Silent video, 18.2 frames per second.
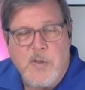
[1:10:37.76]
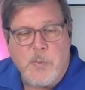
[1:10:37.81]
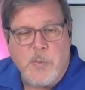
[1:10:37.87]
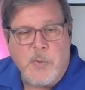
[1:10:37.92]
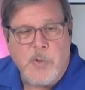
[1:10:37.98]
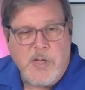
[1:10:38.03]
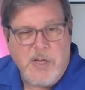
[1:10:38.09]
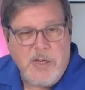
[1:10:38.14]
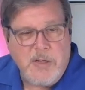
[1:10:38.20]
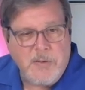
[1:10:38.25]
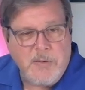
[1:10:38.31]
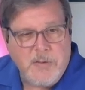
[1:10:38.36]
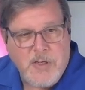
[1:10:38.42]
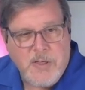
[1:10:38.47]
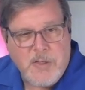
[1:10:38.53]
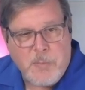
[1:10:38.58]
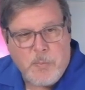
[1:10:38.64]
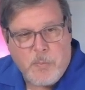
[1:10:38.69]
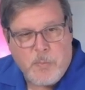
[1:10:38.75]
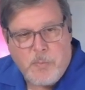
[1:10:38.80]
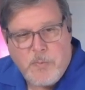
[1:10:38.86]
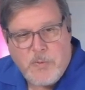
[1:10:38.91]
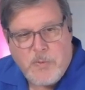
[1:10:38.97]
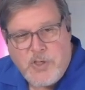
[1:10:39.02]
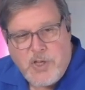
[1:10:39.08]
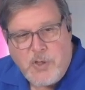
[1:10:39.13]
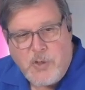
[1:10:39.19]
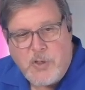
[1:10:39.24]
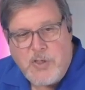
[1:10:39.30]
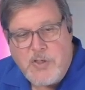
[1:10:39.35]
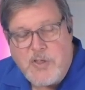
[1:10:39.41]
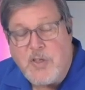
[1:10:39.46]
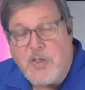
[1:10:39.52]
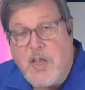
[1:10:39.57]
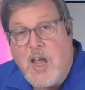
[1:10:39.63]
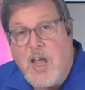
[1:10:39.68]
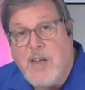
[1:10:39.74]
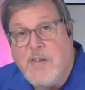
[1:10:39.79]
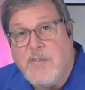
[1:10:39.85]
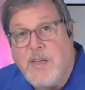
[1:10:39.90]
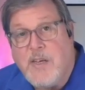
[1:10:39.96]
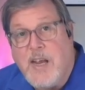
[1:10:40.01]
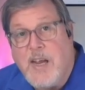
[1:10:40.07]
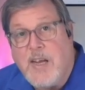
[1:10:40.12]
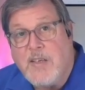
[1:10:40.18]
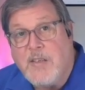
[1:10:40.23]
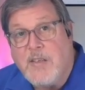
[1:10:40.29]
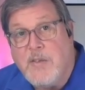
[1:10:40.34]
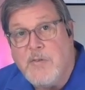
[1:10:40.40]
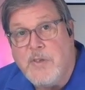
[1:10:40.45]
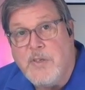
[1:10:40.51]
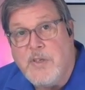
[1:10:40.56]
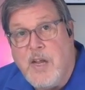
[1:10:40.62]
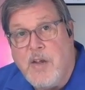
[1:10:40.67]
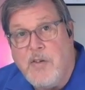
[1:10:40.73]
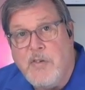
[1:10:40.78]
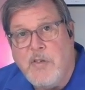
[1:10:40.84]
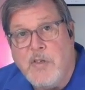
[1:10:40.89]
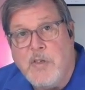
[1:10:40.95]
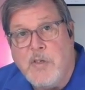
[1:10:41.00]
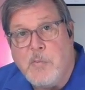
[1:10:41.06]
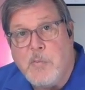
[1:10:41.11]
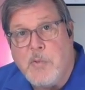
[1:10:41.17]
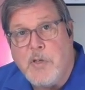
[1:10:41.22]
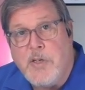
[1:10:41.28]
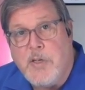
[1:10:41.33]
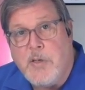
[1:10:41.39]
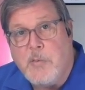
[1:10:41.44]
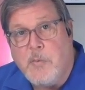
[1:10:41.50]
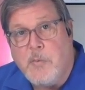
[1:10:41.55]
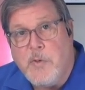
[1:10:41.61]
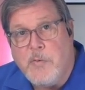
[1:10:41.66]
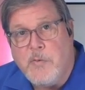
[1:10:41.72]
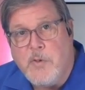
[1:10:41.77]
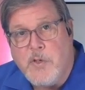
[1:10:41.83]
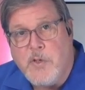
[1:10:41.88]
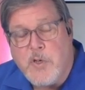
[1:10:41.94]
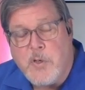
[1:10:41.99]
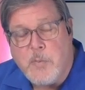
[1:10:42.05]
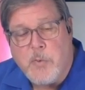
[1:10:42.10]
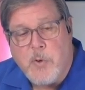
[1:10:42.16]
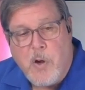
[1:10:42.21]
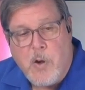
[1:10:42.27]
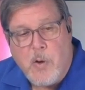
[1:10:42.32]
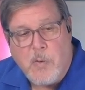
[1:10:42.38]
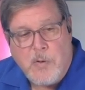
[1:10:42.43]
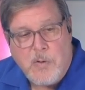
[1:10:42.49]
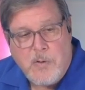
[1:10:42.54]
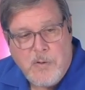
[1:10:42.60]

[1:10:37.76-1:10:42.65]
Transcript: it still is alive and active, and now you can play it with Vision Pro.